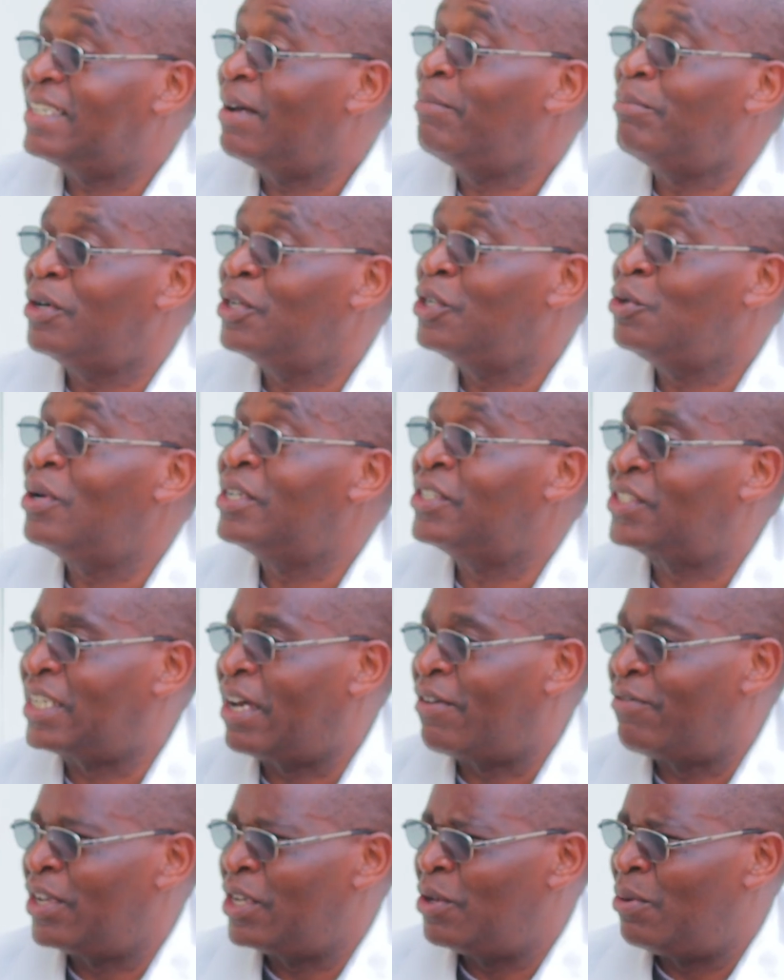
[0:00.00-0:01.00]
somebody, you are
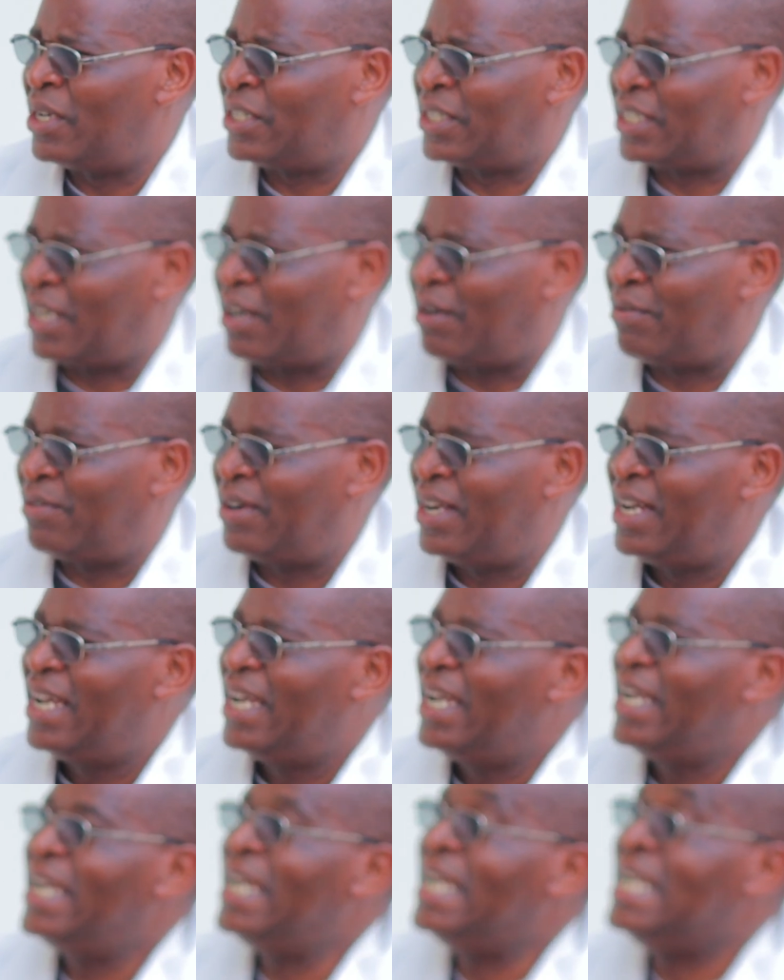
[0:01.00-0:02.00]
serving yourself.
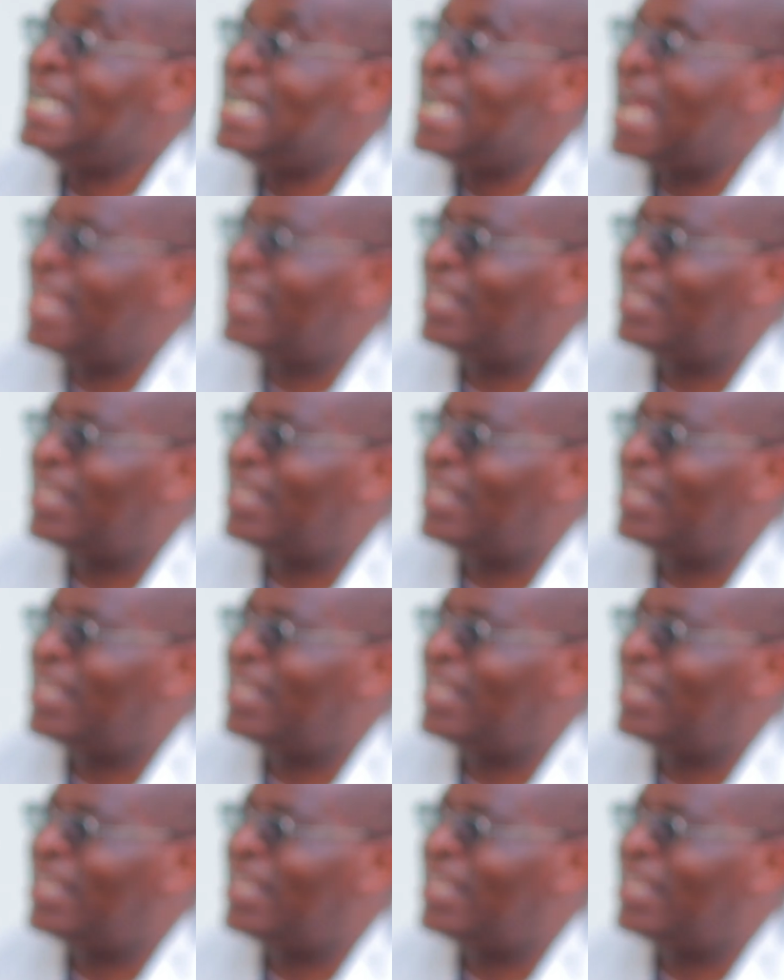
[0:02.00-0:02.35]
In